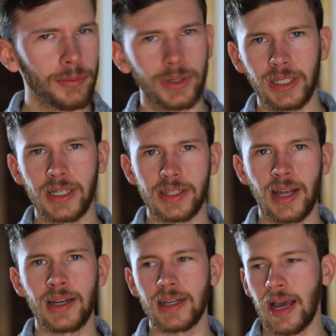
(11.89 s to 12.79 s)
Really
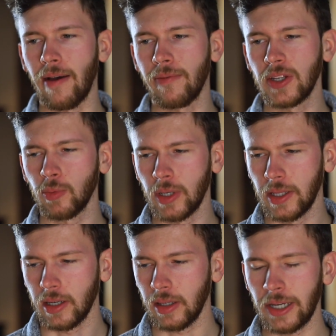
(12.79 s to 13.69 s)
excited to have this one
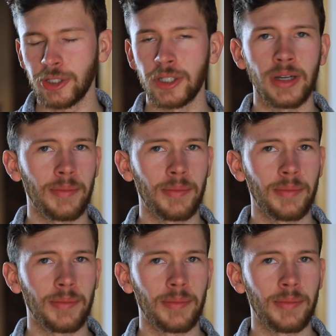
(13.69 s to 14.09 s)
in the collection.